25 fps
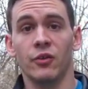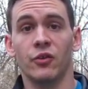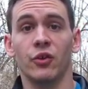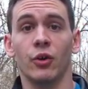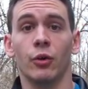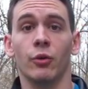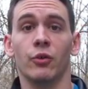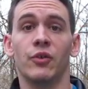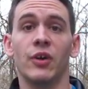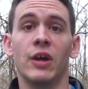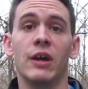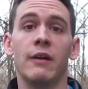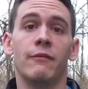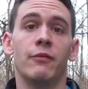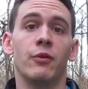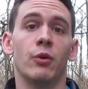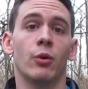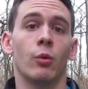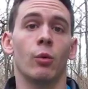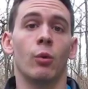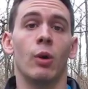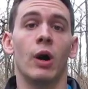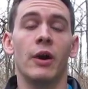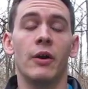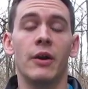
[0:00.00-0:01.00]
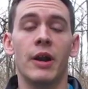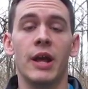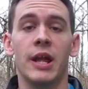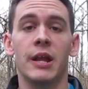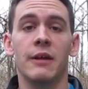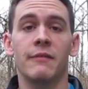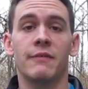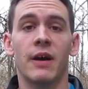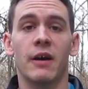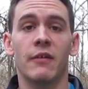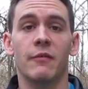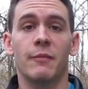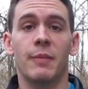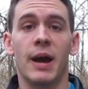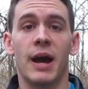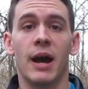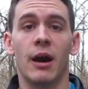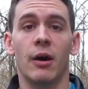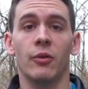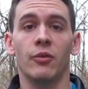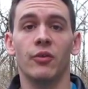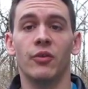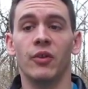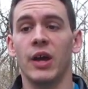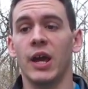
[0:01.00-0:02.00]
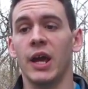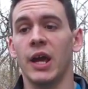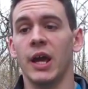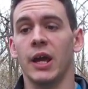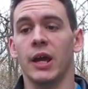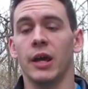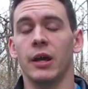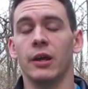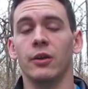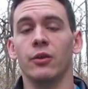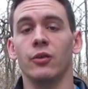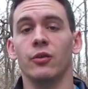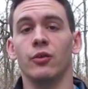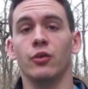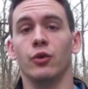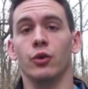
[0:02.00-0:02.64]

So say if you're 185 pounds and